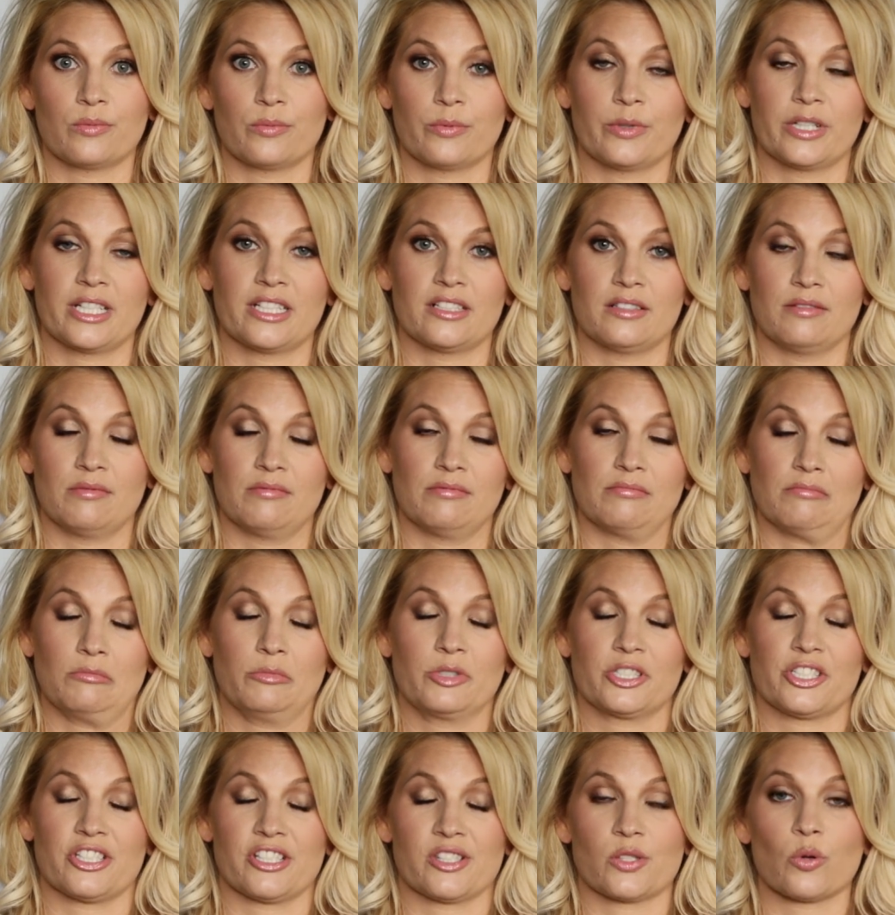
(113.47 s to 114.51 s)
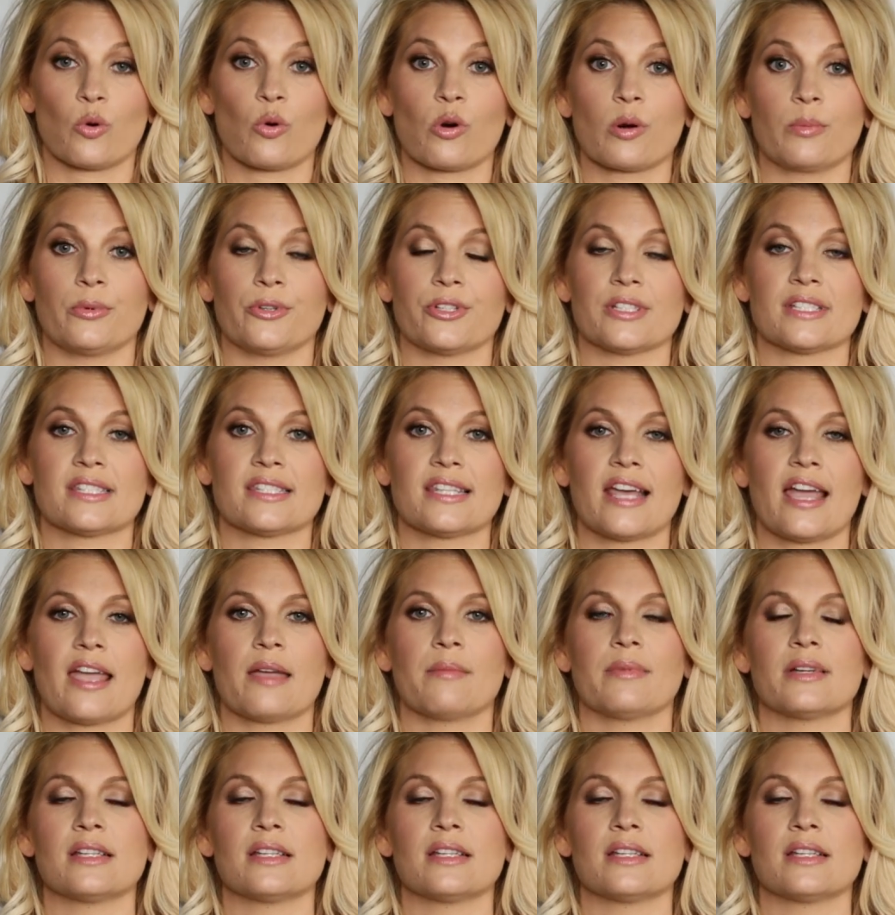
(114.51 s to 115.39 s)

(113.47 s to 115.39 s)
which it's horrible to say,